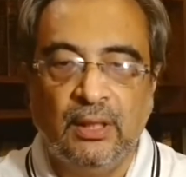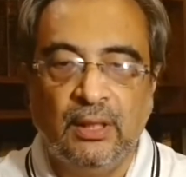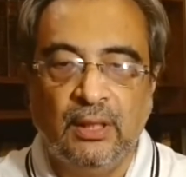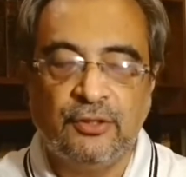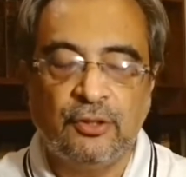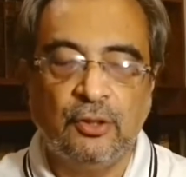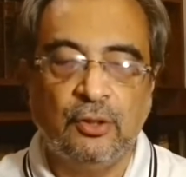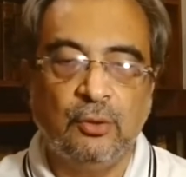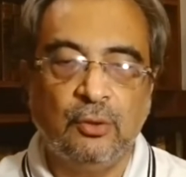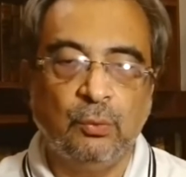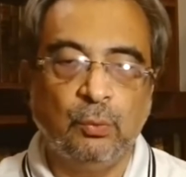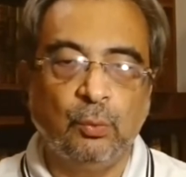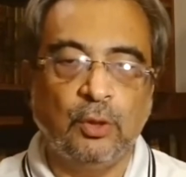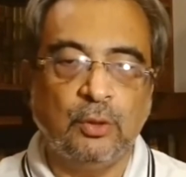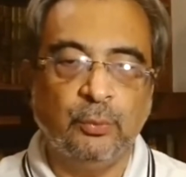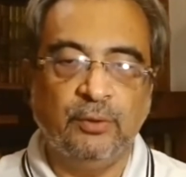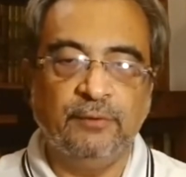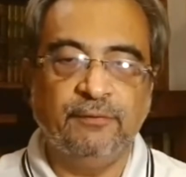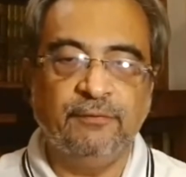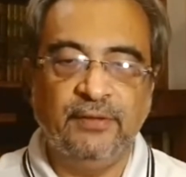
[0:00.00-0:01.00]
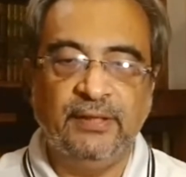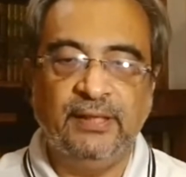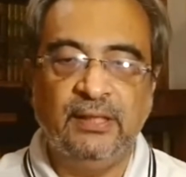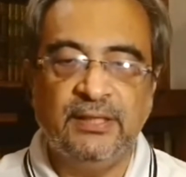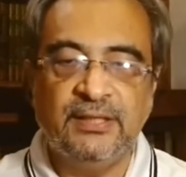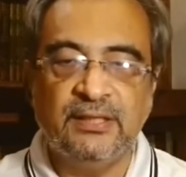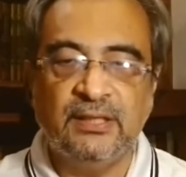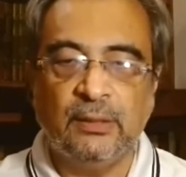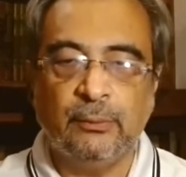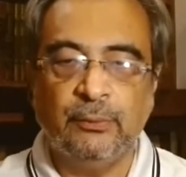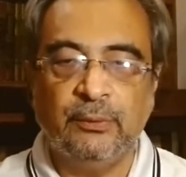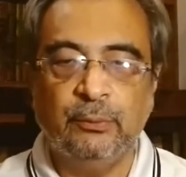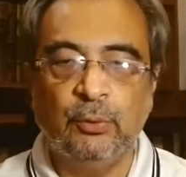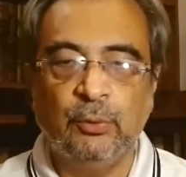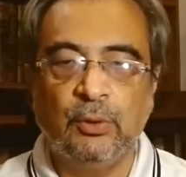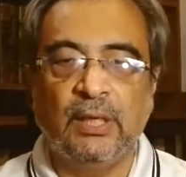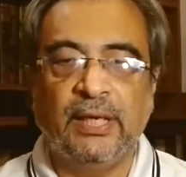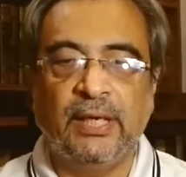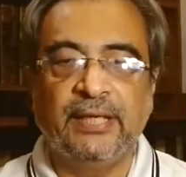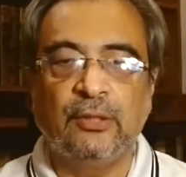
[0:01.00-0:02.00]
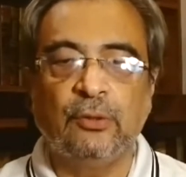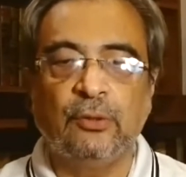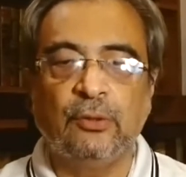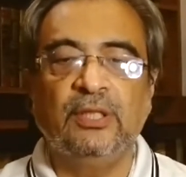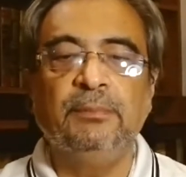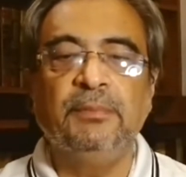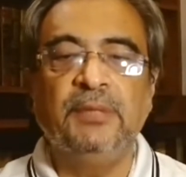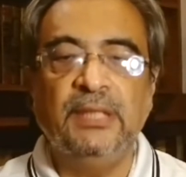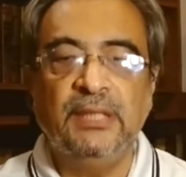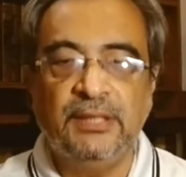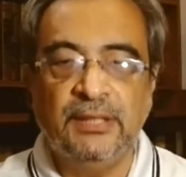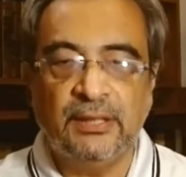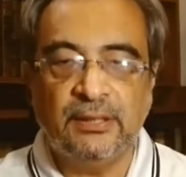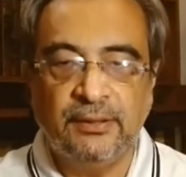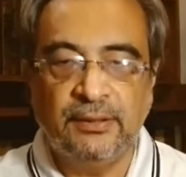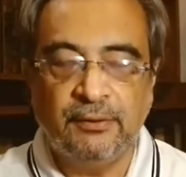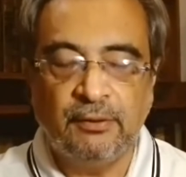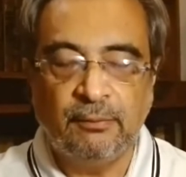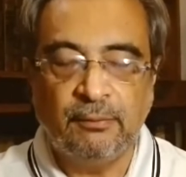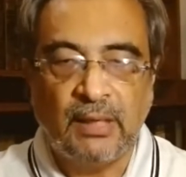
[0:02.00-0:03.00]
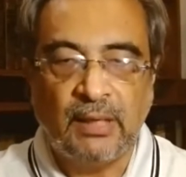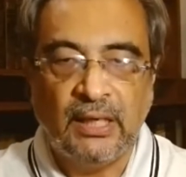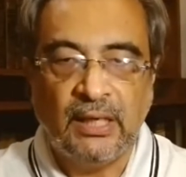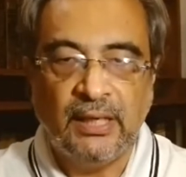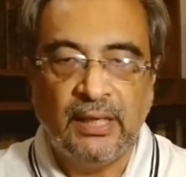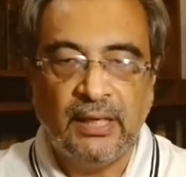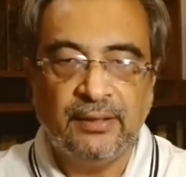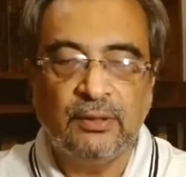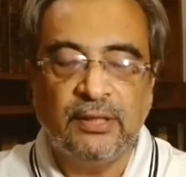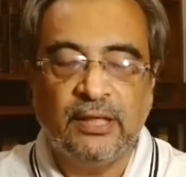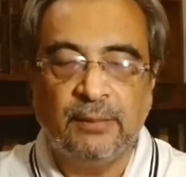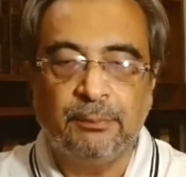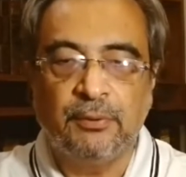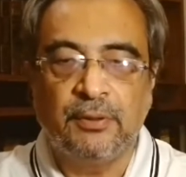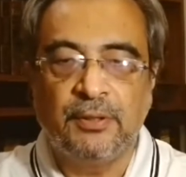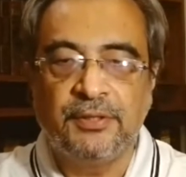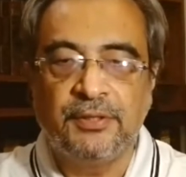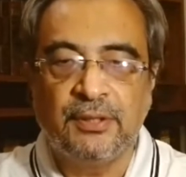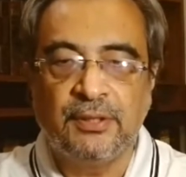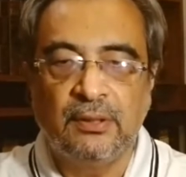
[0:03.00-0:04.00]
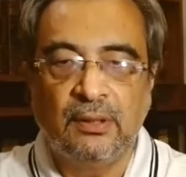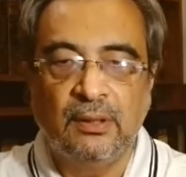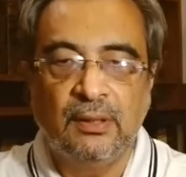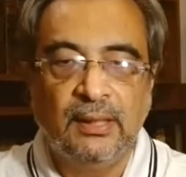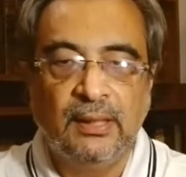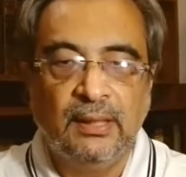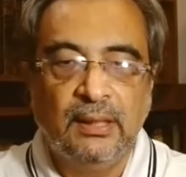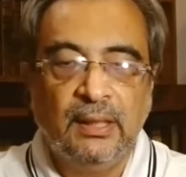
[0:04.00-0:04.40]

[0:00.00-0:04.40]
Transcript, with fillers: So, what we feel is that we would like to immediately reply to that person.